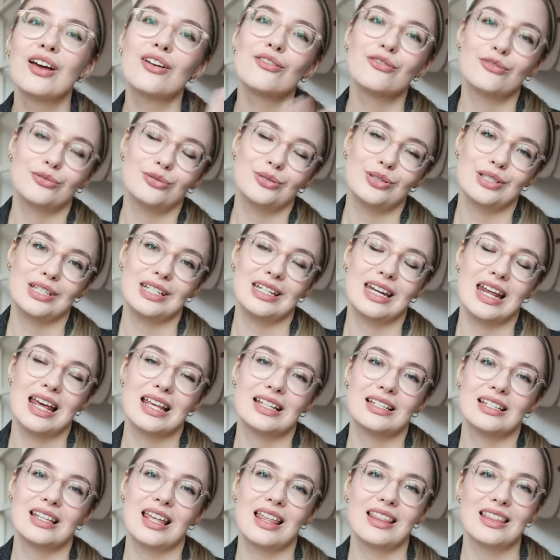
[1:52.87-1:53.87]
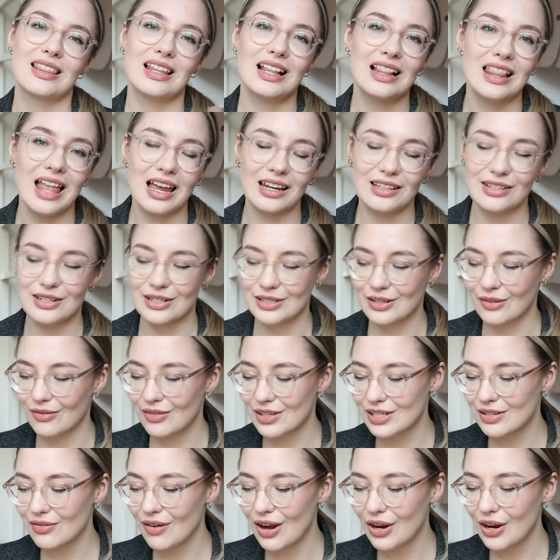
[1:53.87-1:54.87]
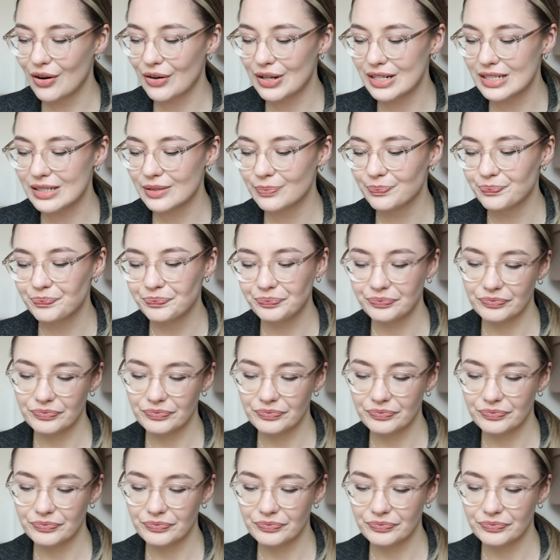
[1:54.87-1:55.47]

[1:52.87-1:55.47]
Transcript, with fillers: fruitiness and the lightness of this fragrance.